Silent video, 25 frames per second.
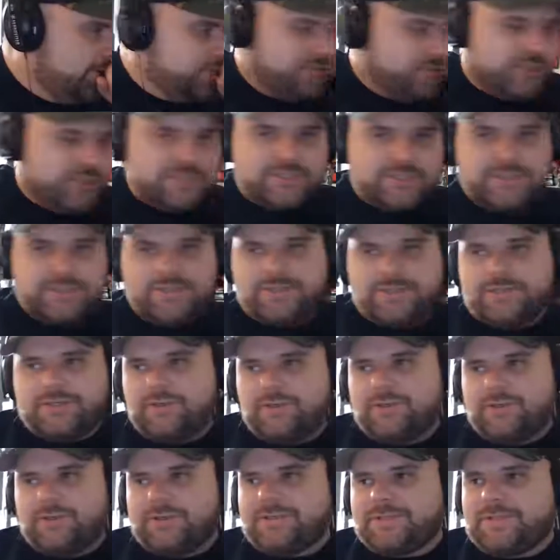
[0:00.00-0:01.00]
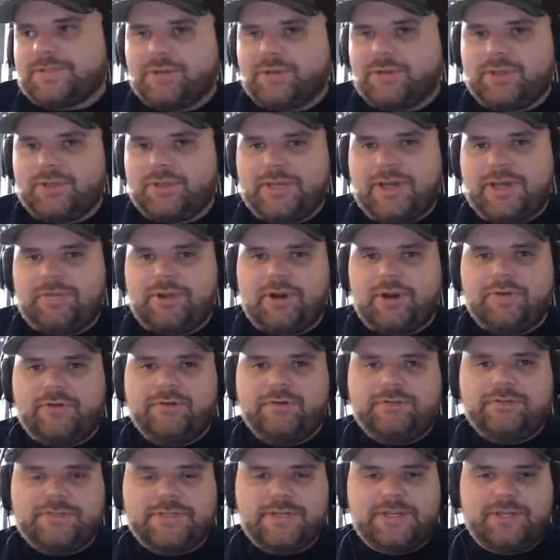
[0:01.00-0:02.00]
just because let's say you can have an
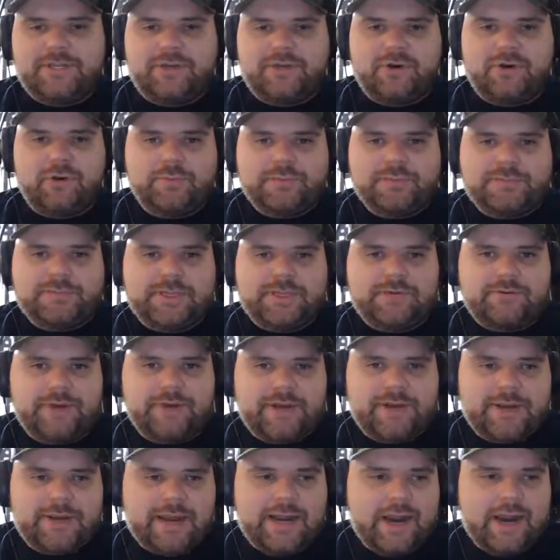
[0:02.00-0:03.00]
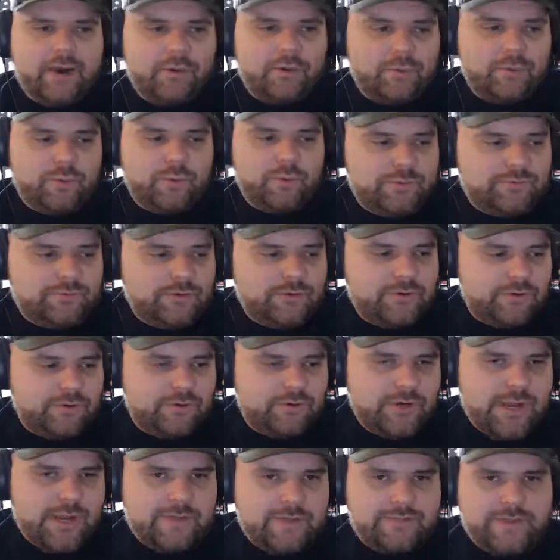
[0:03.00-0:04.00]
AR-15 in your home state right now or
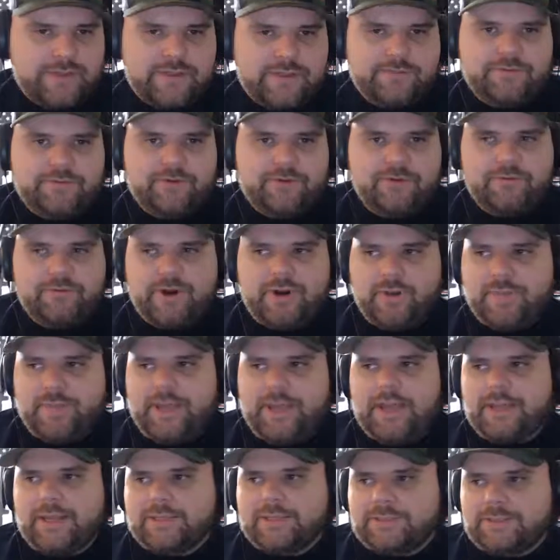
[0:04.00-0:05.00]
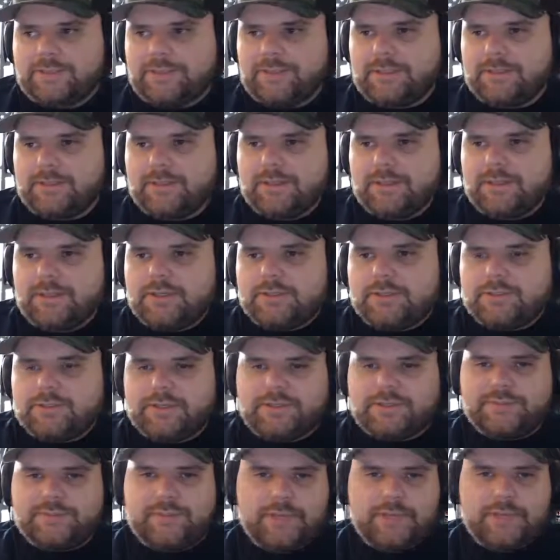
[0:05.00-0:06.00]
whatever, or have that 30-round magazine,
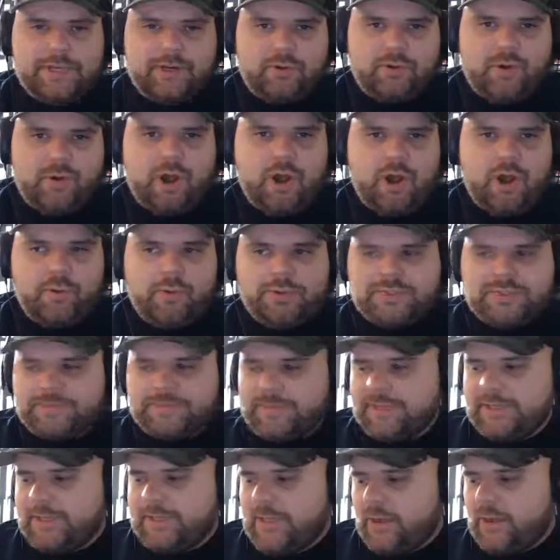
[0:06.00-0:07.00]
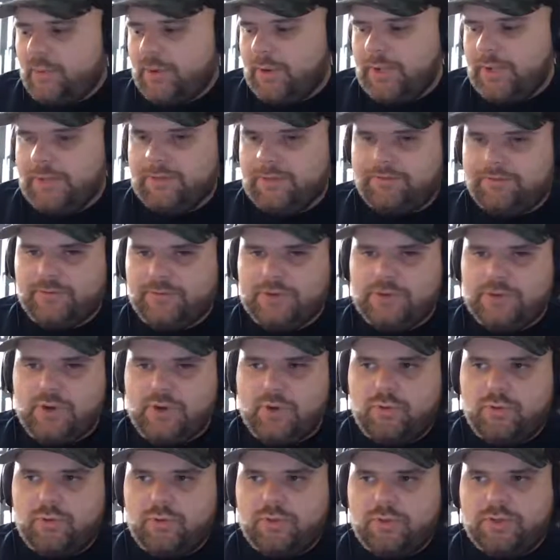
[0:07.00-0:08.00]
doesn't mean it'll always be that way if we
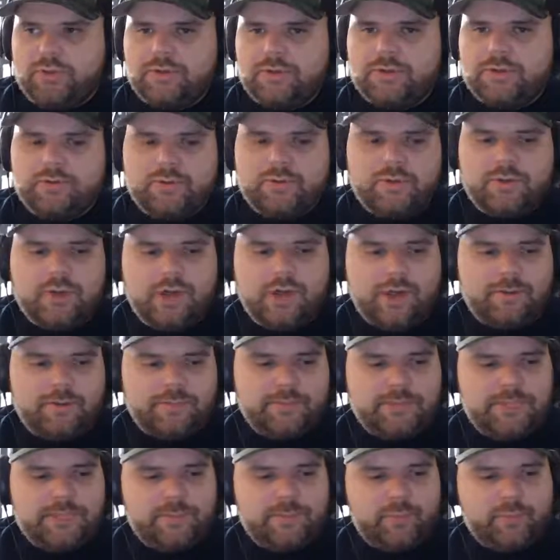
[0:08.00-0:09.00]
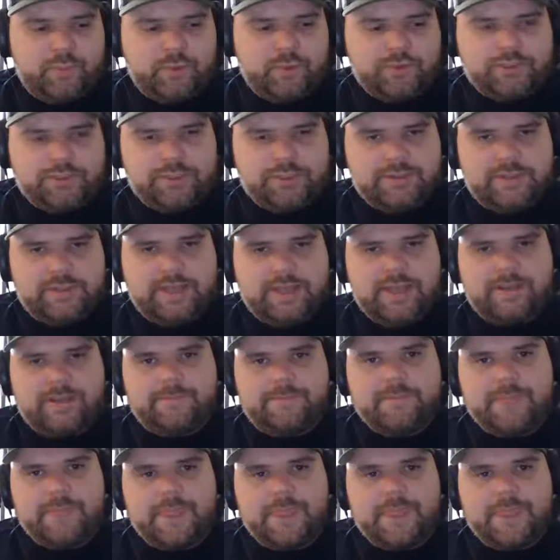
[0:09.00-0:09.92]
don't keep building that